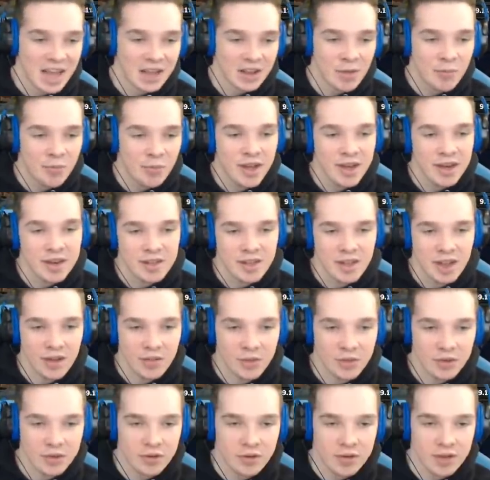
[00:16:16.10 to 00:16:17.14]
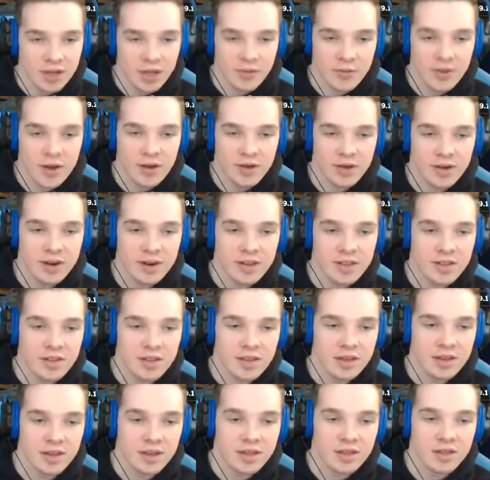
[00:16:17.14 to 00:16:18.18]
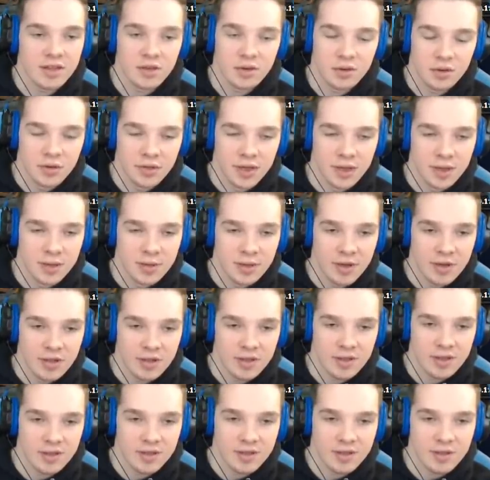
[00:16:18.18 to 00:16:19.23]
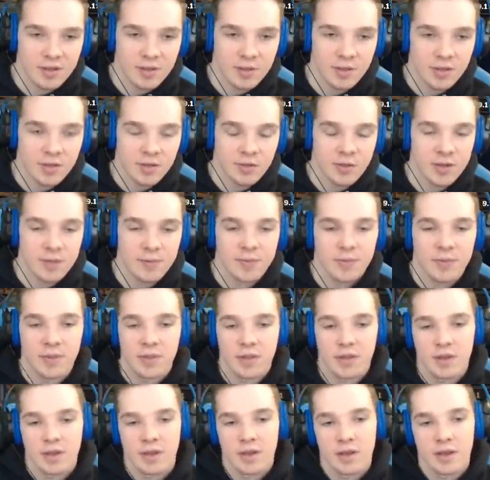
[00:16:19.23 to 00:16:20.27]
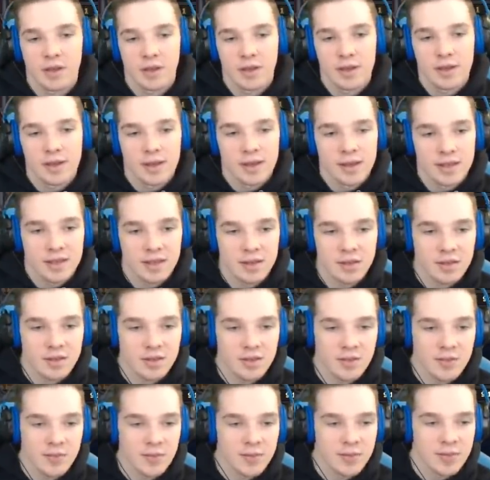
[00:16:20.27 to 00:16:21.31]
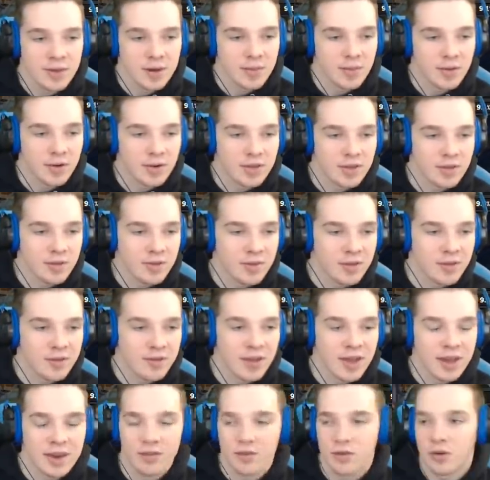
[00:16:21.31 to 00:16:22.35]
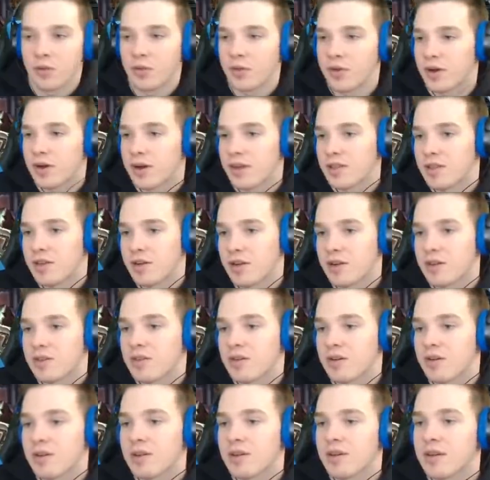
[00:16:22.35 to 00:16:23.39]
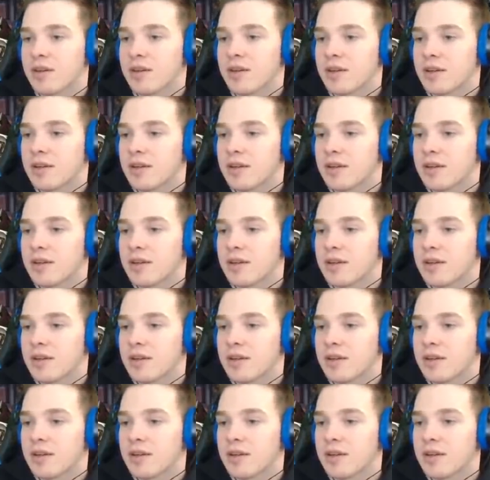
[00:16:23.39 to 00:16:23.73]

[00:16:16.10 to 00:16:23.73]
I love playing N'Zoth with the new Death Rattle cards because I get to see the golden animations. It's super sweet. sounds stupid, but I'm always a big fan of golden cards in Hearthstone.